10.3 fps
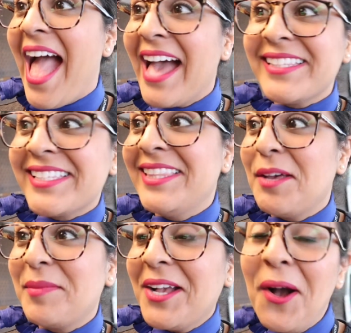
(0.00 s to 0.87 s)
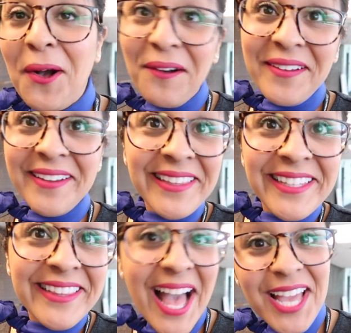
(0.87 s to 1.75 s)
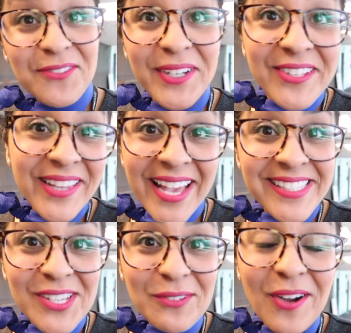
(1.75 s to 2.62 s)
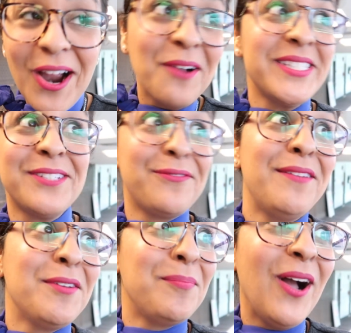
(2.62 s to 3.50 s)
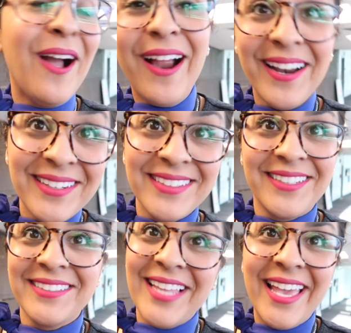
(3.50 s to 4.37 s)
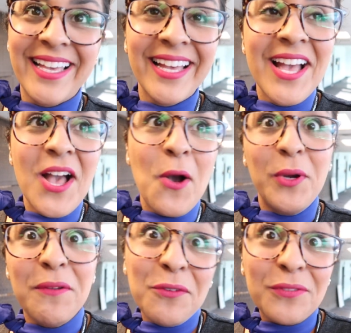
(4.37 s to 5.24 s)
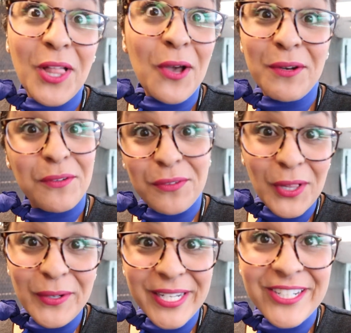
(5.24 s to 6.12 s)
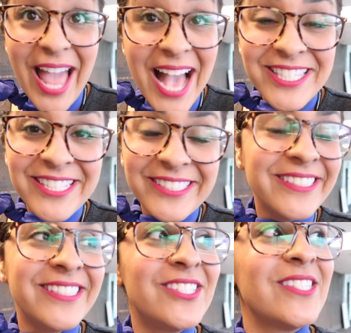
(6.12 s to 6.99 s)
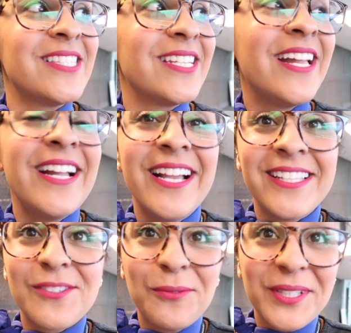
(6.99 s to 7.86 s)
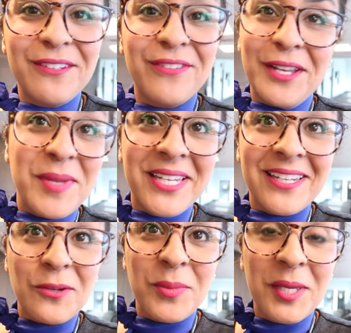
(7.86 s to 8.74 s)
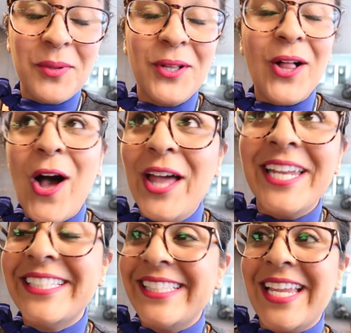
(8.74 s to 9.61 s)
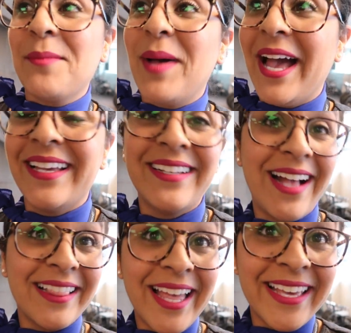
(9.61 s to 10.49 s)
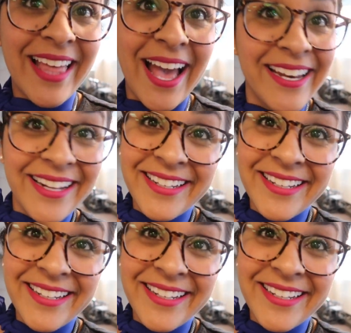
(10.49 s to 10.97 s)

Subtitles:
asking them like, oh, you're on the line. What do you like so far? What's your favorite part? Or like, what have you flown? Have you flown international? It's just, it's really fun meeting new people on standby. I like that.